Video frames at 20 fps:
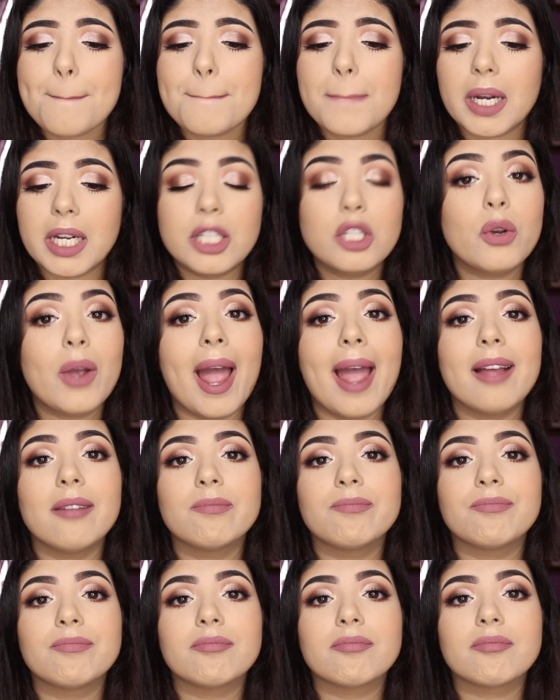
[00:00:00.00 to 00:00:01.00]
But it's okay.
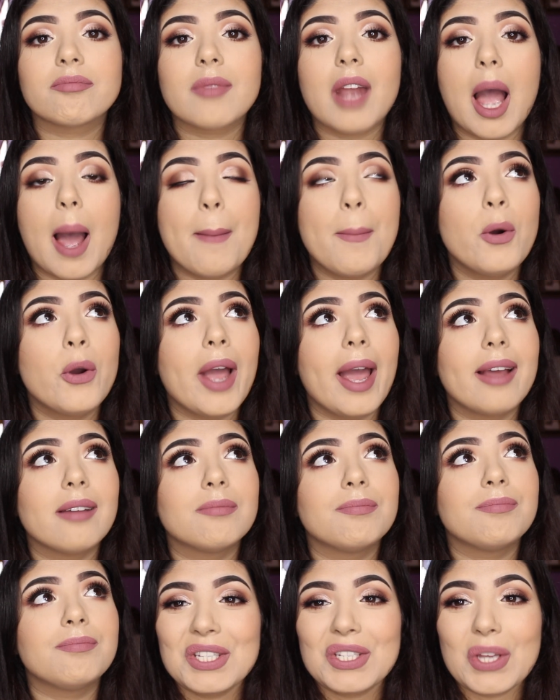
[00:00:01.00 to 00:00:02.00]
I'm okay.
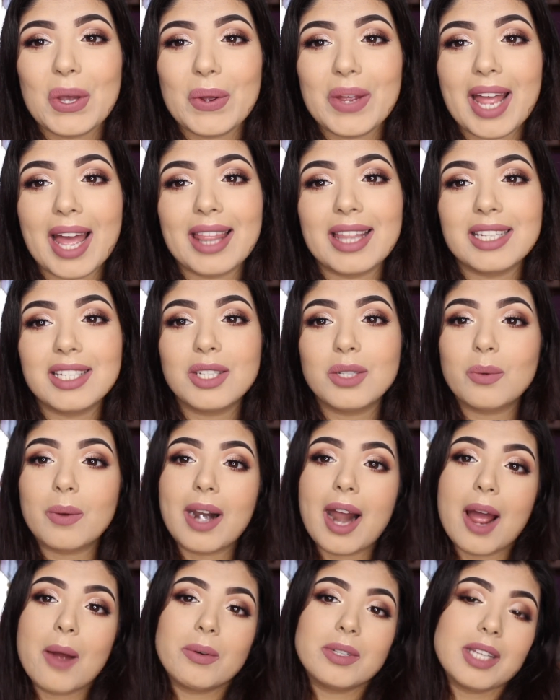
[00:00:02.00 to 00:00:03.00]
So yeah, this is
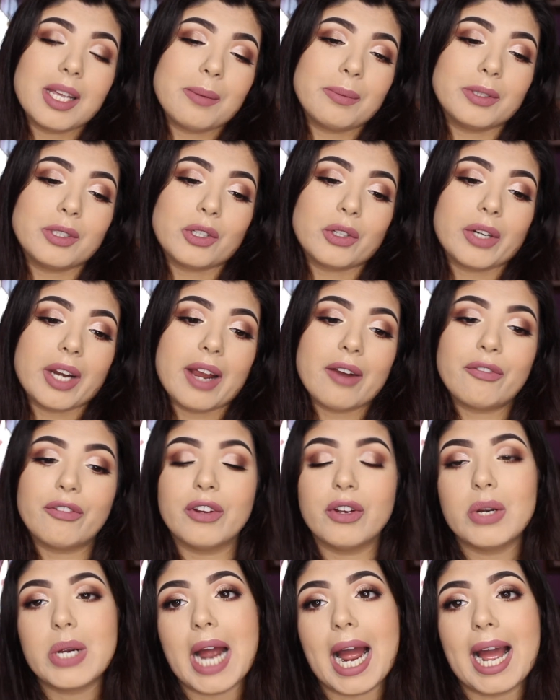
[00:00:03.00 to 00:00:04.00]
what I was able to create
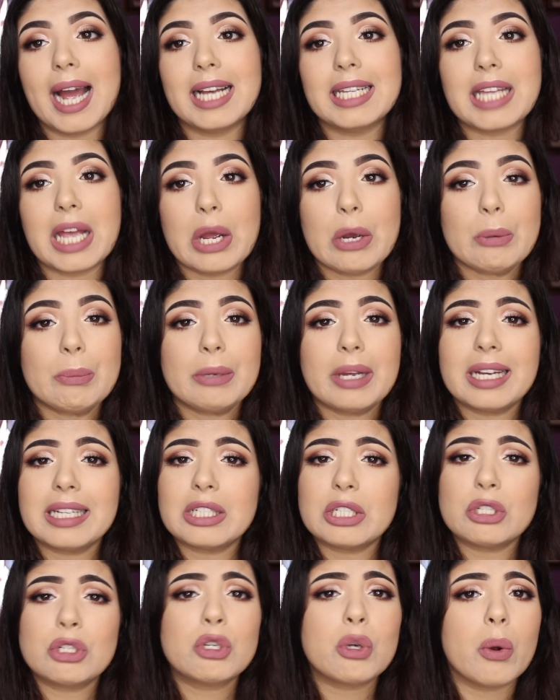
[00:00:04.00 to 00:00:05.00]
for you guys. I hope you
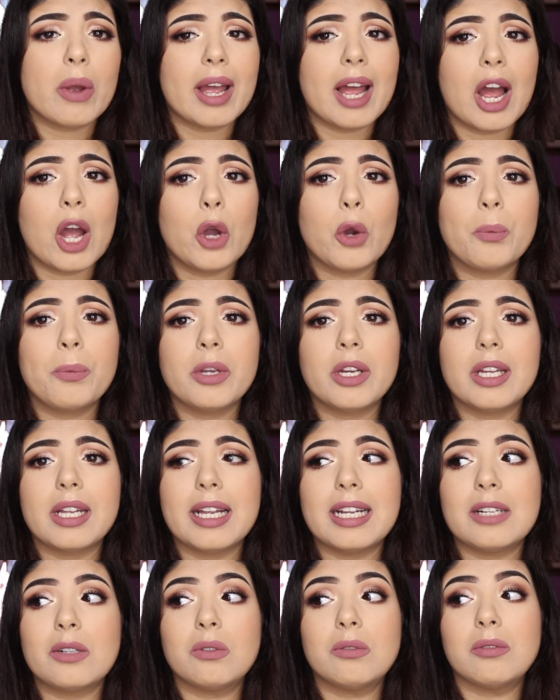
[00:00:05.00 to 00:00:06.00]
guys enjoy it. I hope
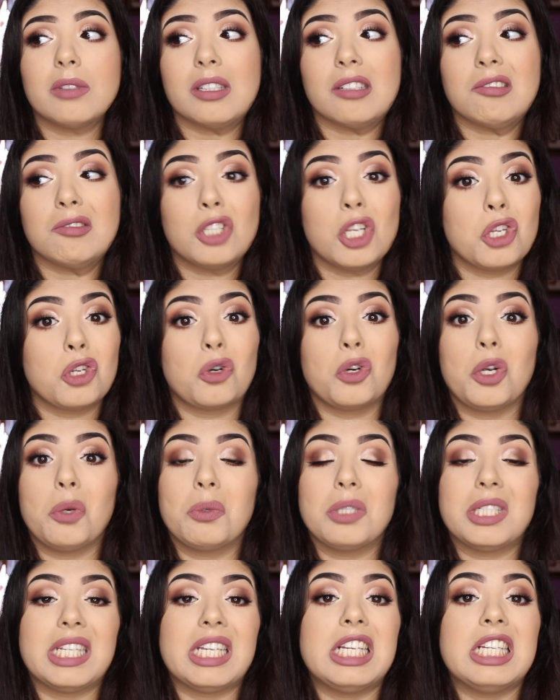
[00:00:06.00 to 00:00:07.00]
the tutorial
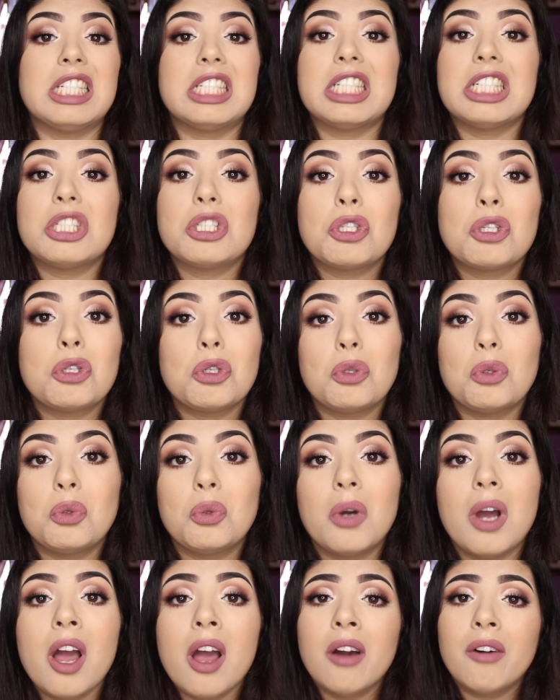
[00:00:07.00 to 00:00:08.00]
was easy
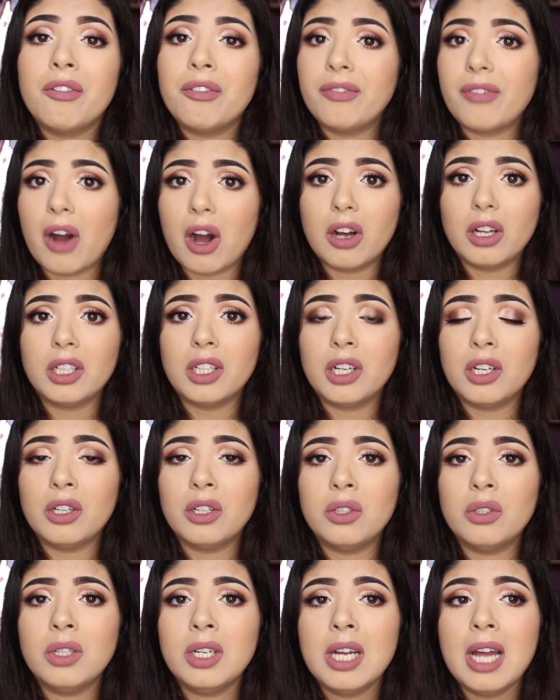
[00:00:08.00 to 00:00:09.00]
to
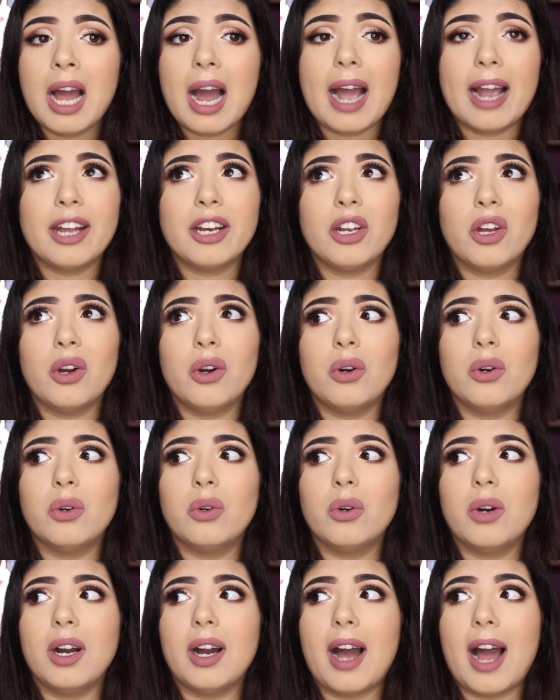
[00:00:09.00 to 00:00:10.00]
follow. I
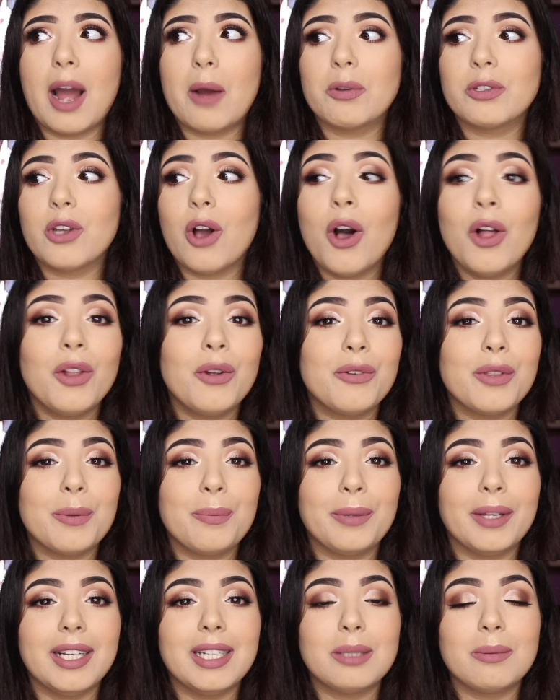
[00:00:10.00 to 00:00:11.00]
know I was all over the
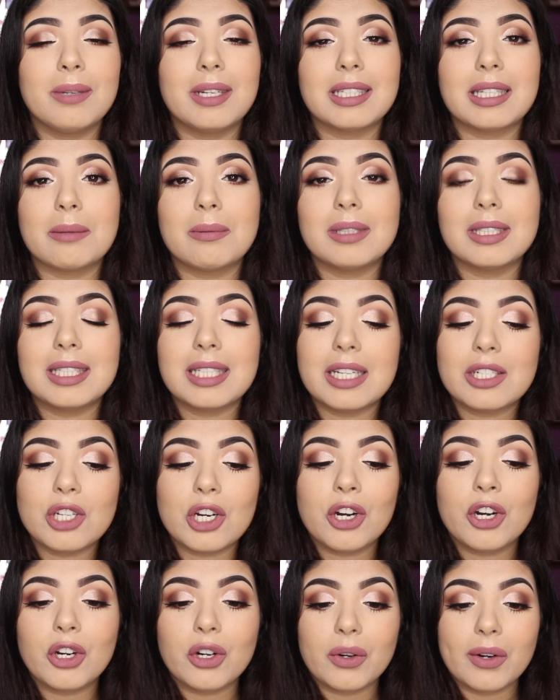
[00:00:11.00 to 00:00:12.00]
place because I'm in such
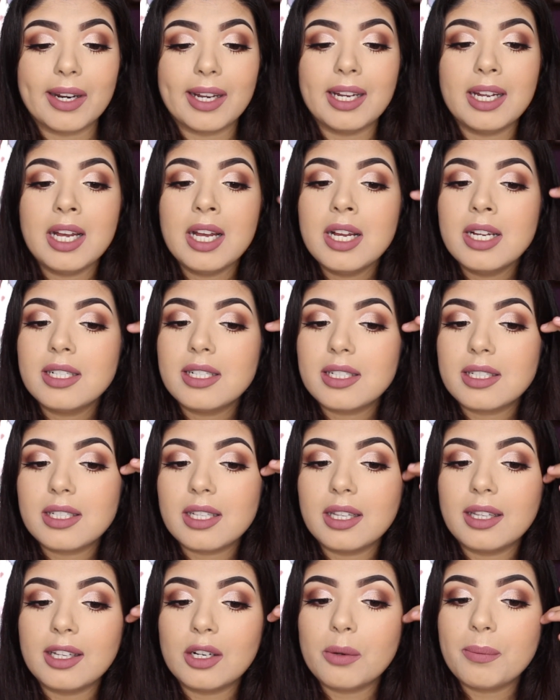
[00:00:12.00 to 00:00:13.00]
a hurry. Just
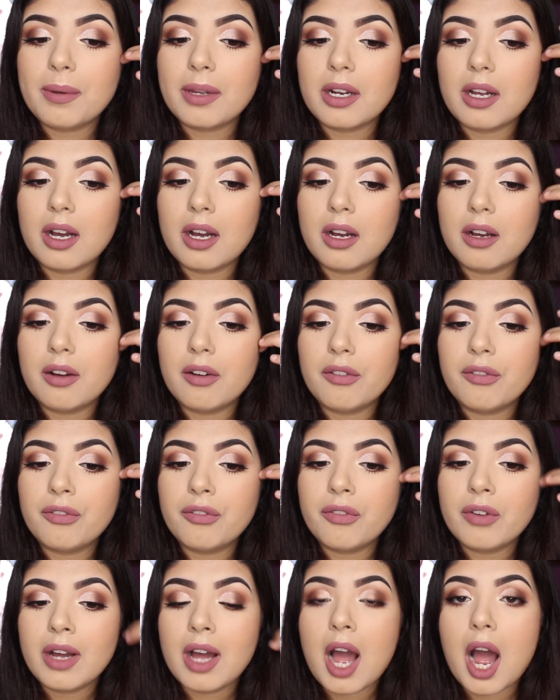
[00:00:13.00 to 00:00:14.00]
a little bit
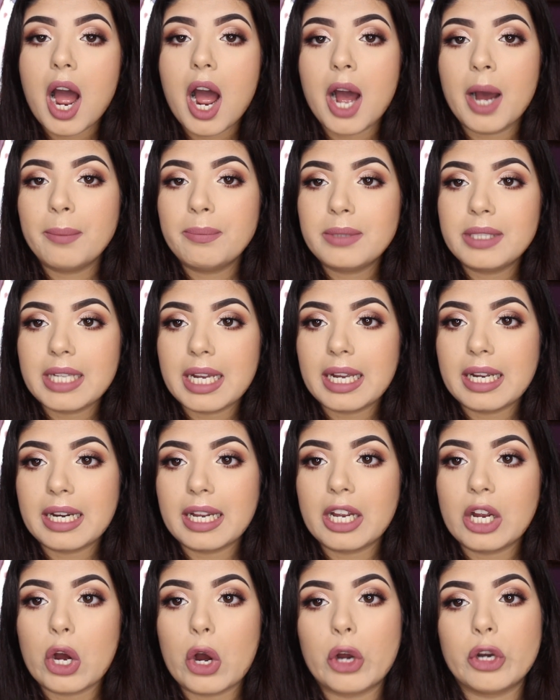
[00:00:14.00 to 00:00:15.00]
of
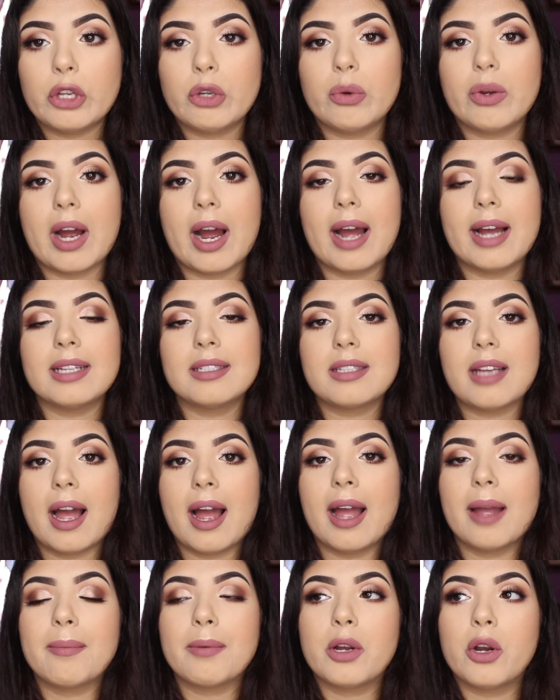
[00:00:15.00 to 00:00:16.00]
updating on you guys.
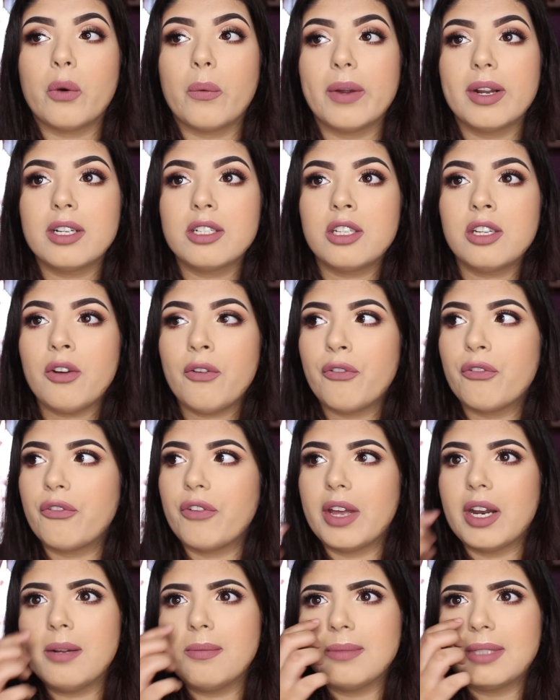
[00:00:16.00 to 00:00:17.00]
I'm going to
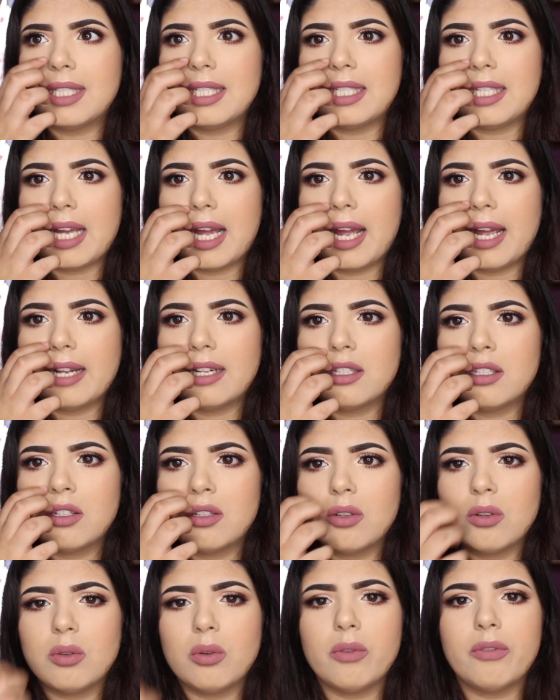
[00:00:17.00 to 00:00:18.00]
FITM today
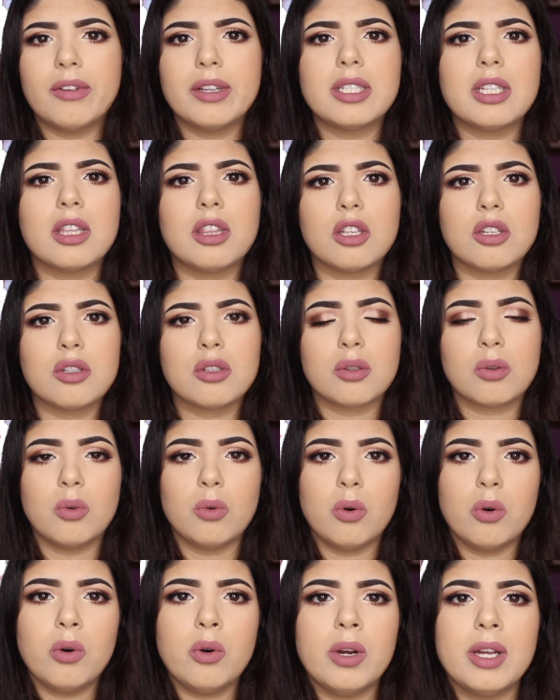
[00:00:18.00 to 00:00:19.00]
to visit the
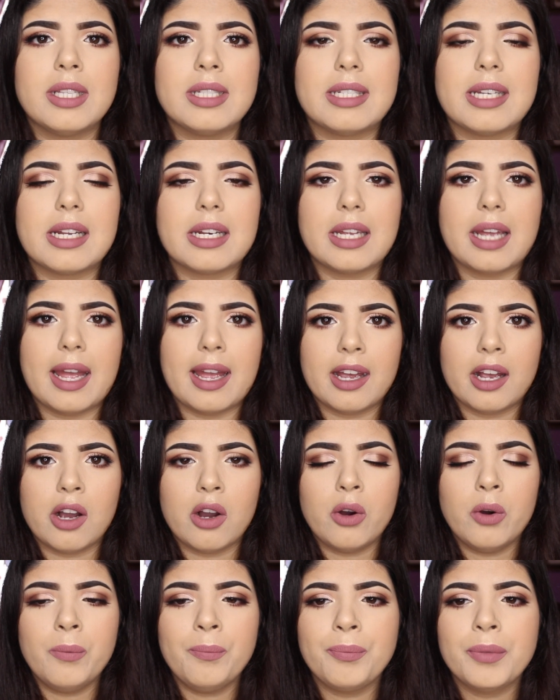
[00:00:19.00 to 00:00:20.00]
school in San
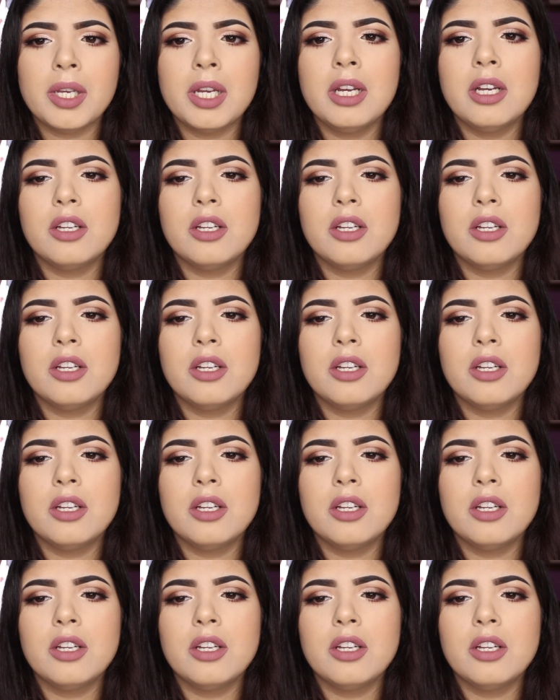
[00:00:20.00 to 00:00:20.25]
Diego.